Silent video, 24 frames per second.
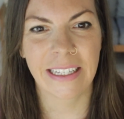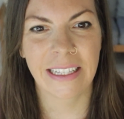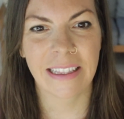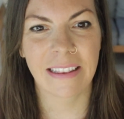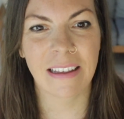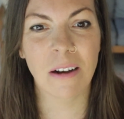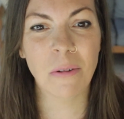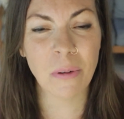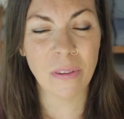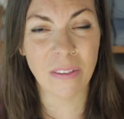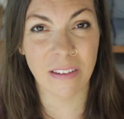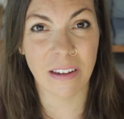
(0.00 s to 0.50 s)

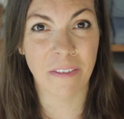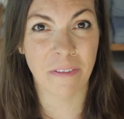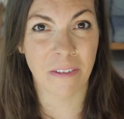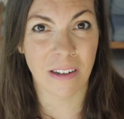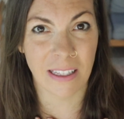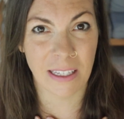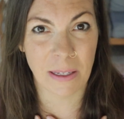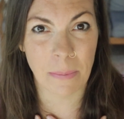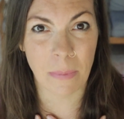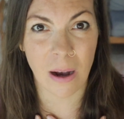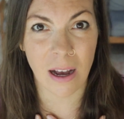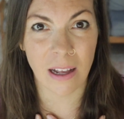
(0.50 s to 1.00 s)
That was
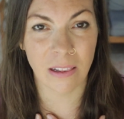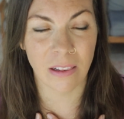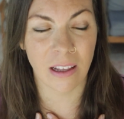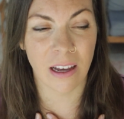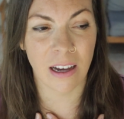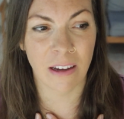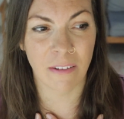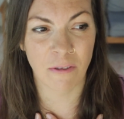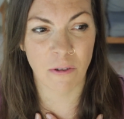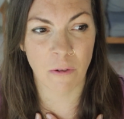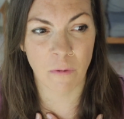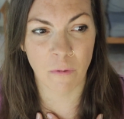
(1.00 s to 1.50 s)
definitely my
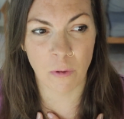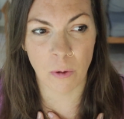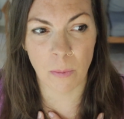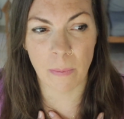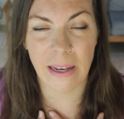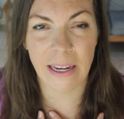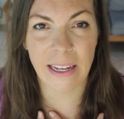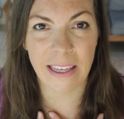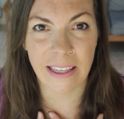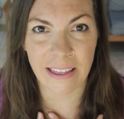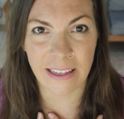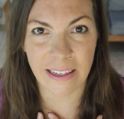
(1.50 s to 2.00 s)
life for
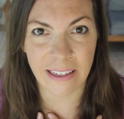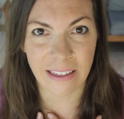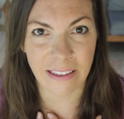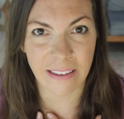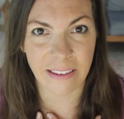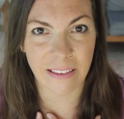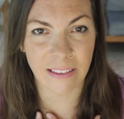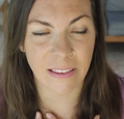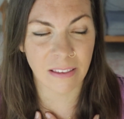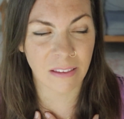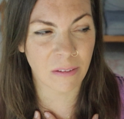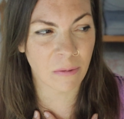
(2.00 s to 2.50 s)
many
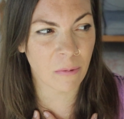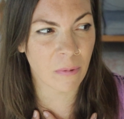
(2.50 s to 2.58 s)
years.